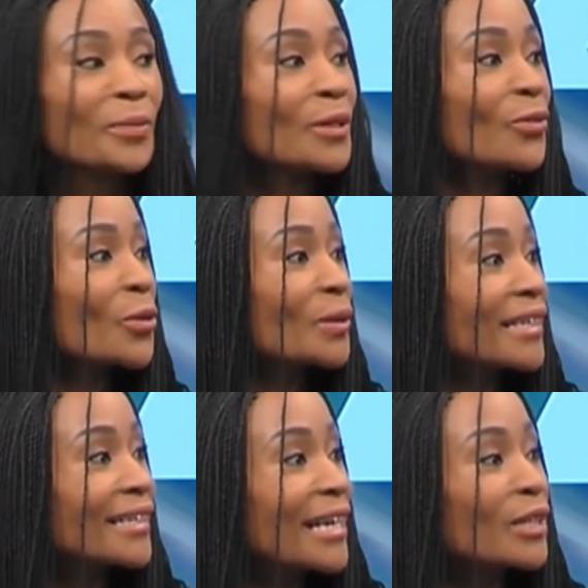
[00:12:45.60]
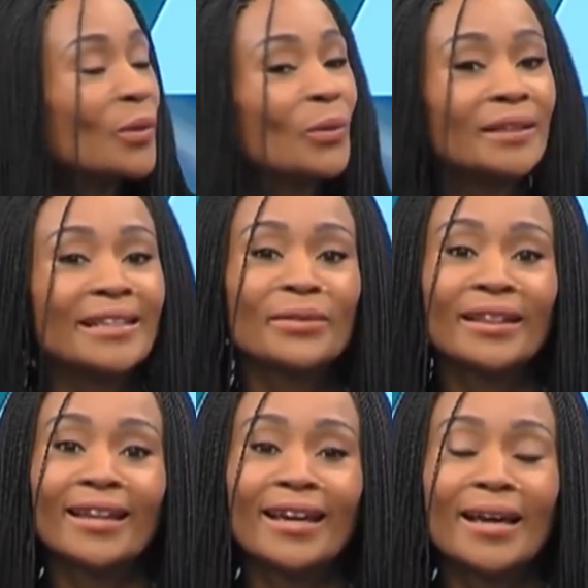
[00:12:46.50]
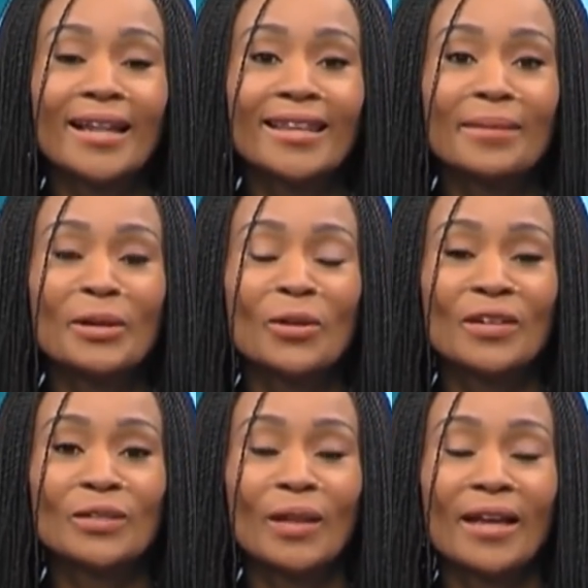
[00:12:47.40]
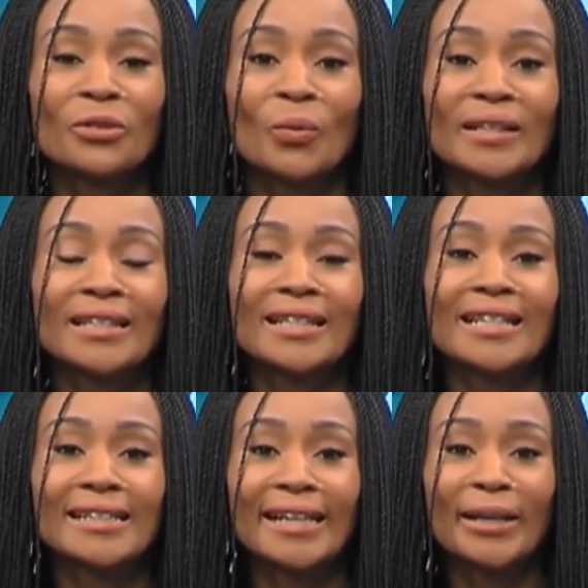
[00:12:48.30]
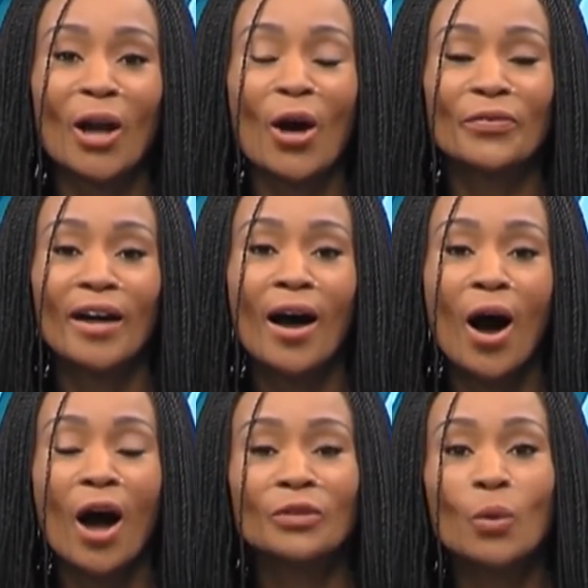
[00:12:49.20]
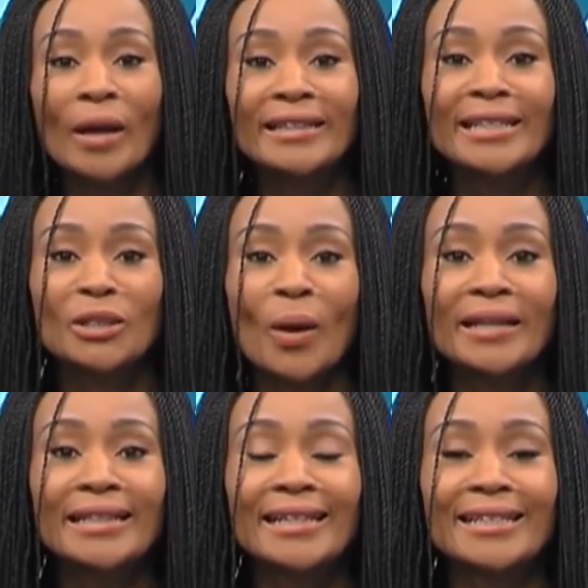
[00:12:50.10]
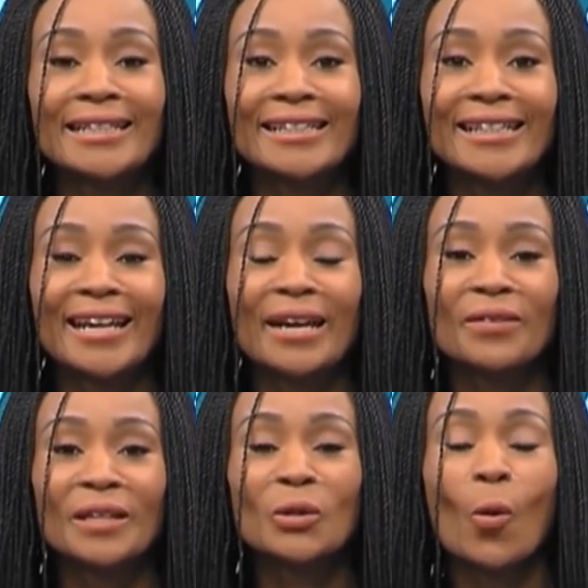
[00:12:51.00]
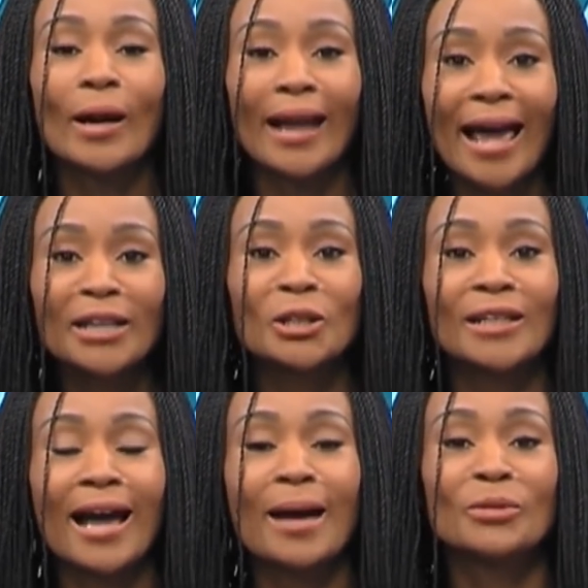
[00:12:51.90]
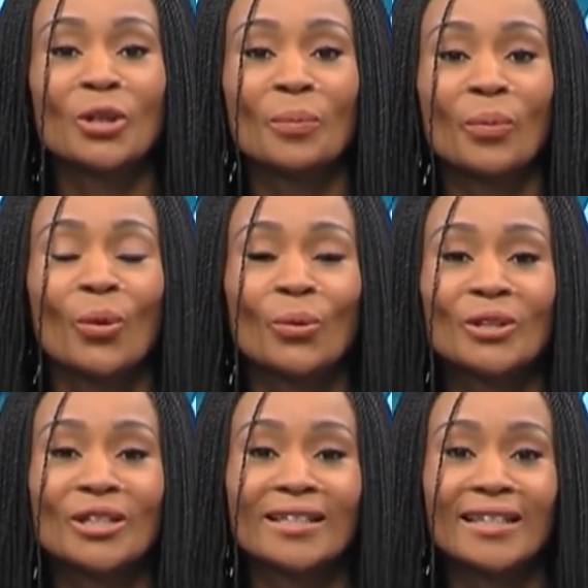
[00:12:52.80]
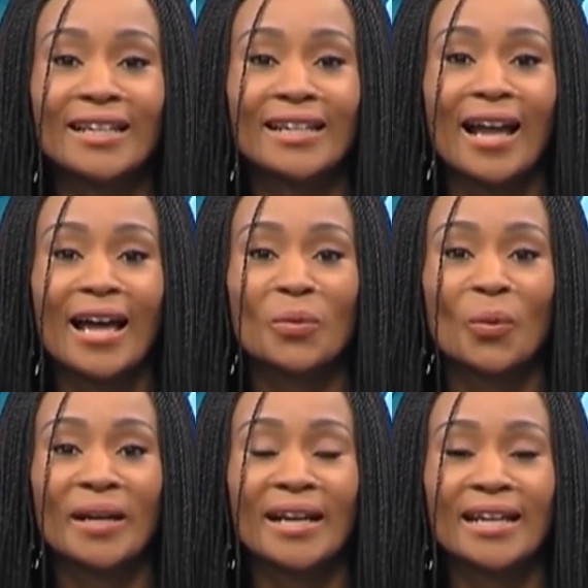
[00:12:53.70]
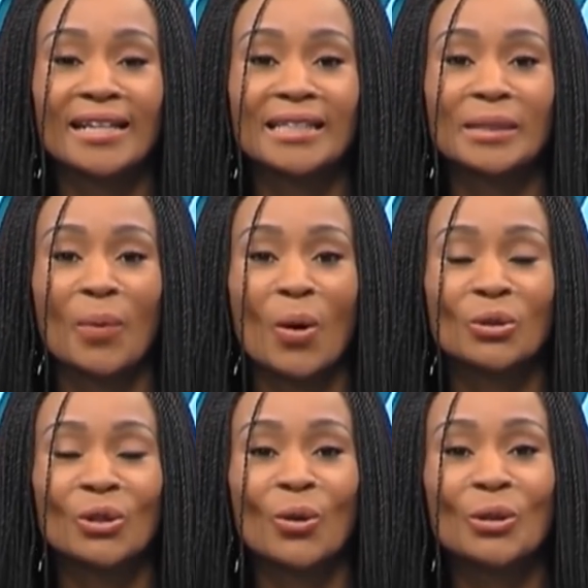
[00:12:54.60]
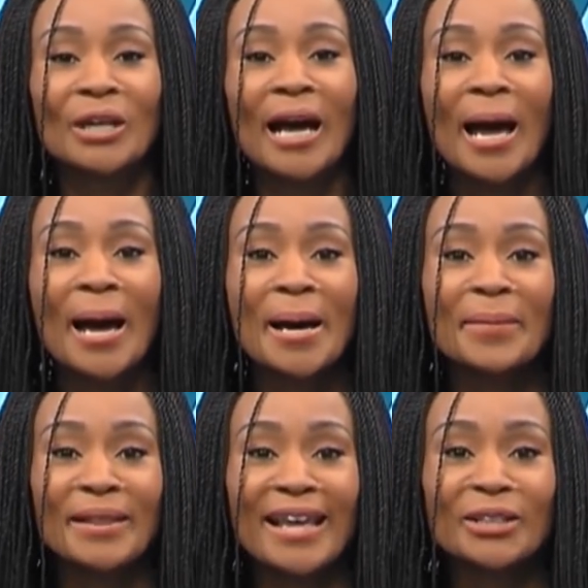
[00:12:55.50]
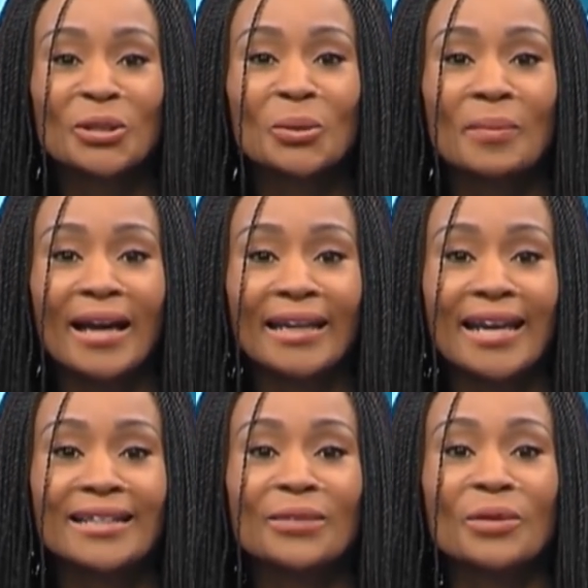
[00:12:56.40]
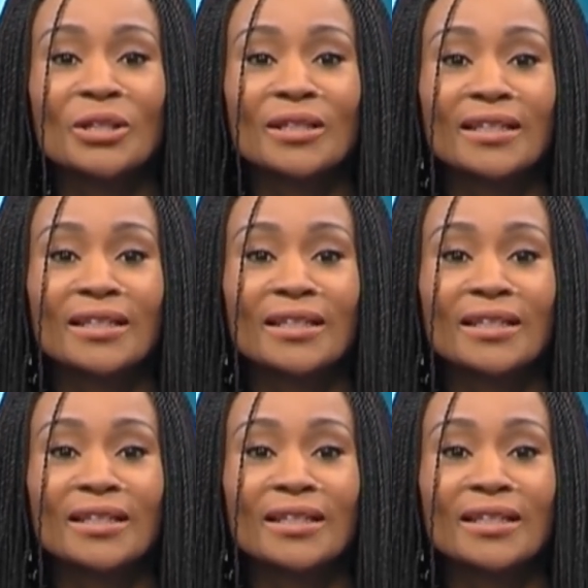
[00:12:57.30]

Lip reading: so much for those insights. We will leave it there. I think many of us will have to wait until the second half of 2020 to see if this coin actually comes on board, which is the deadline when it is supposed to launch. But thanks to my guests, Richard